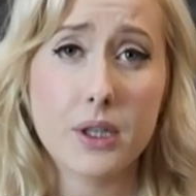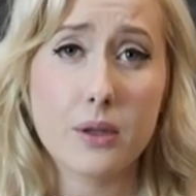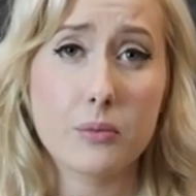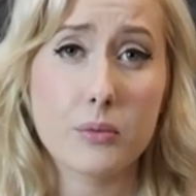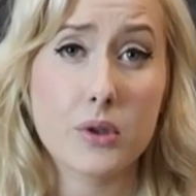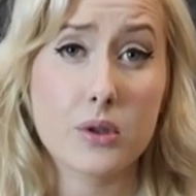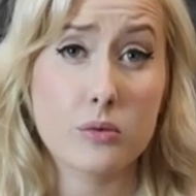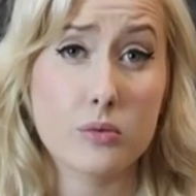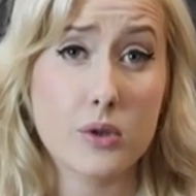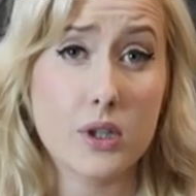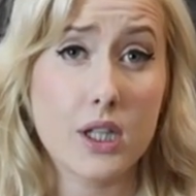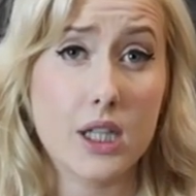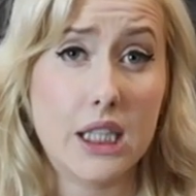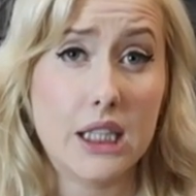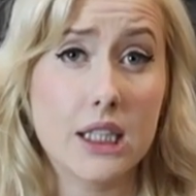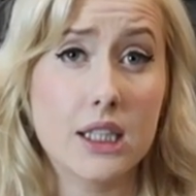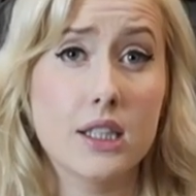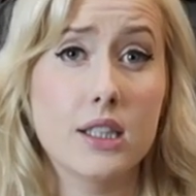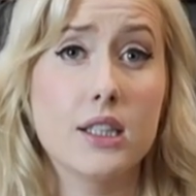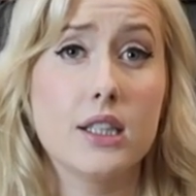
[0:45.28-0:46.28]
number
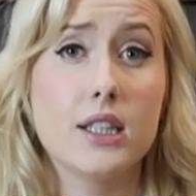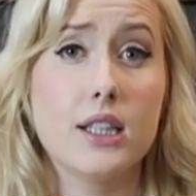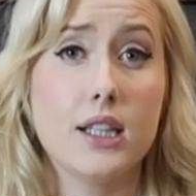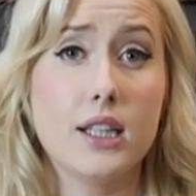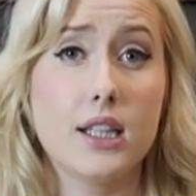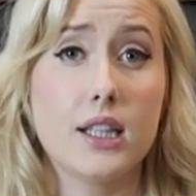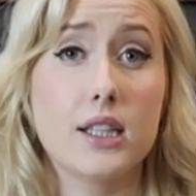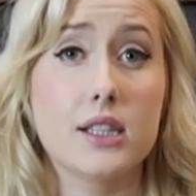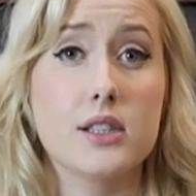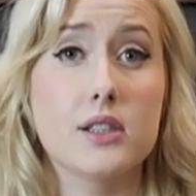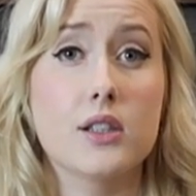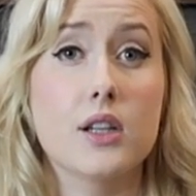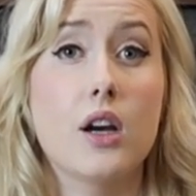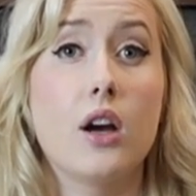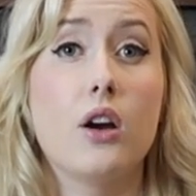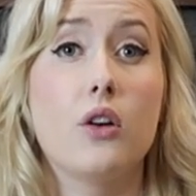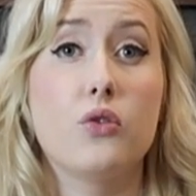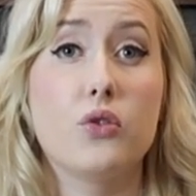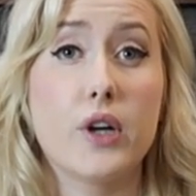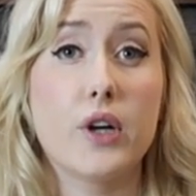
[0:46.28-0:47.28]
1 is
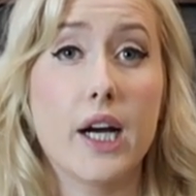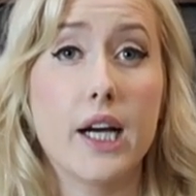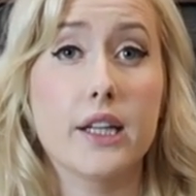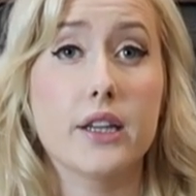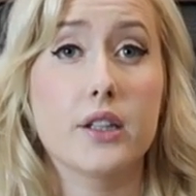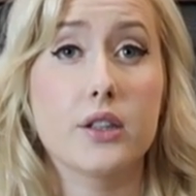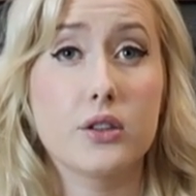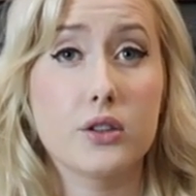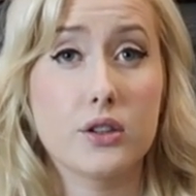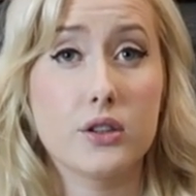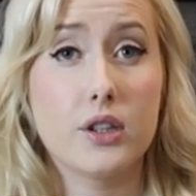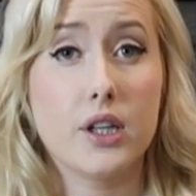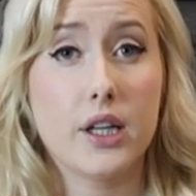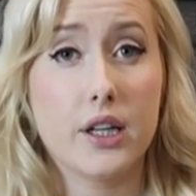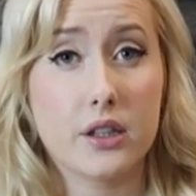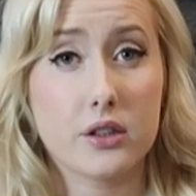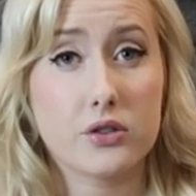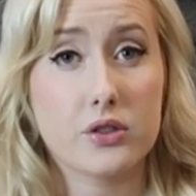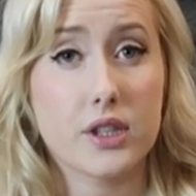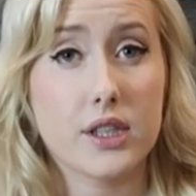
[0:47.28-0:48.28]
find a good
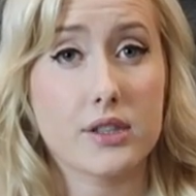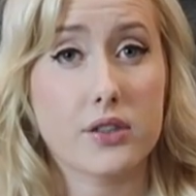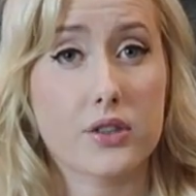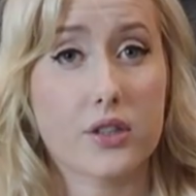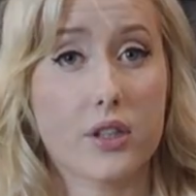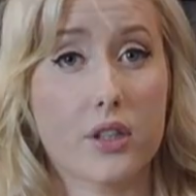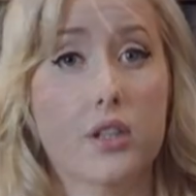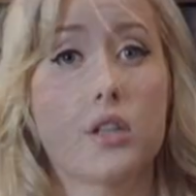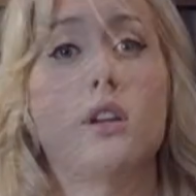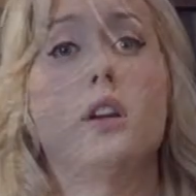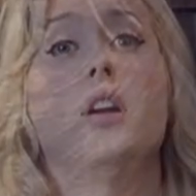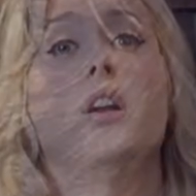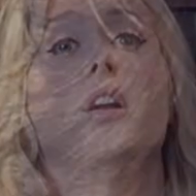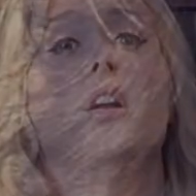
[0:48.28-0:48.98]
hairdresser.